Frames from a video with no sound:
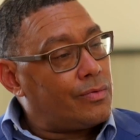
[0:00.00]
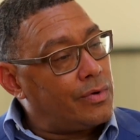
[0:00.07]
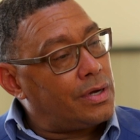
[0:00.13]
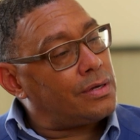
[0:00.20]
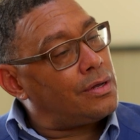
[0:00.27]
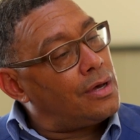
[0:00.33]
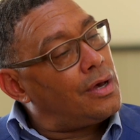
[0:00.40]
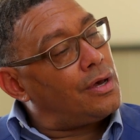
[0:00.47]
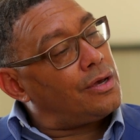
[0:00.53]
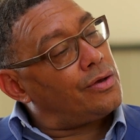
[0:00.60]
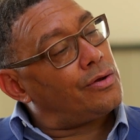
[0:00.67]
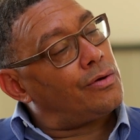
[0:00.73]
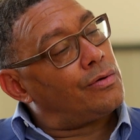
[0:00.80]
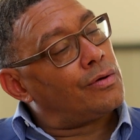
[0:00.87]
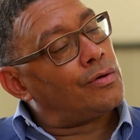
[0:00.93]
What,
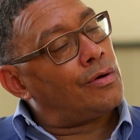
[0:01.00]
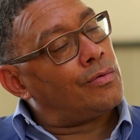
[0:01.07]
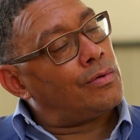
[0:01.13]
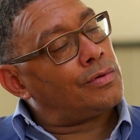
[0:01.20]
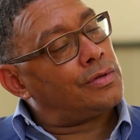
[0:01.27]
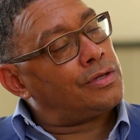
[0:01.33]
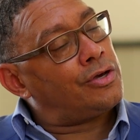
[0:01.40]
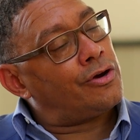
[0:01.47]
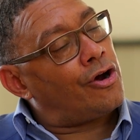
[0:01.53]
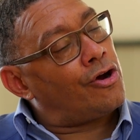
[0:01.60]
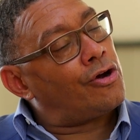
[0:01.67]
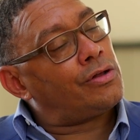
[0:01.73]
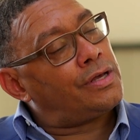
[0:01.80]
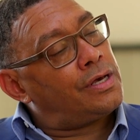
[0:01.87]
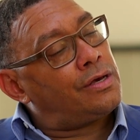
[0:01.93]
you know, your
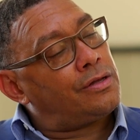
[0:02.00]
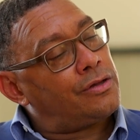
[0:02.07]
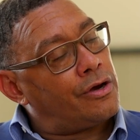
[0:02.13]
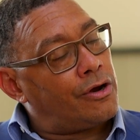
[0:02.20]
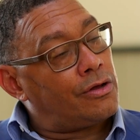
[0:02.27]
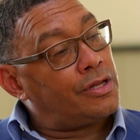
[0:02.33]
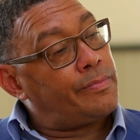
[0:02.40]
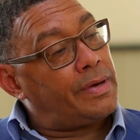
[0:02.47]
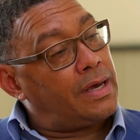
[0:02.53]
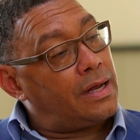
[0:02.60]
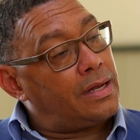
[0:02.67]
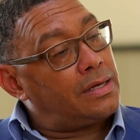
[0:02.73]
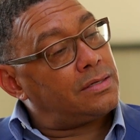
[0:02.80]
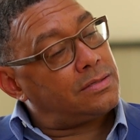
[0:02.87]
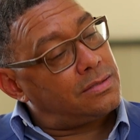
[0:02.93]
the early
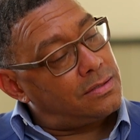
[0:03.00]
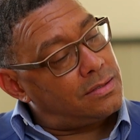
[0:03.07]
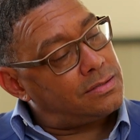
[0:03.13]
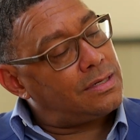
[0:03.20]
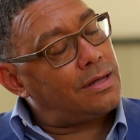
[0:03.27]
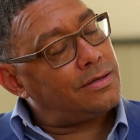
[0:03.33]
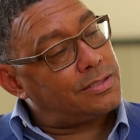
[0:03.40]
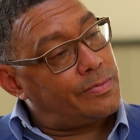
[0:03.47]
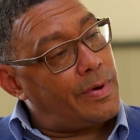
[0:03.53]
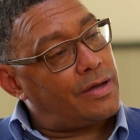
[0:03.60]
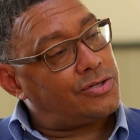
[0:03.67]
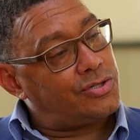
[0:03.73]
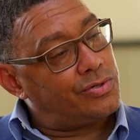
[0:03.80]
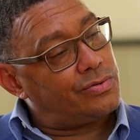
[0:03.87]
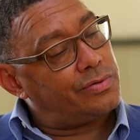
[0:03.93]
beginnings. Tell us
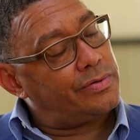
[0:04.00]
about you.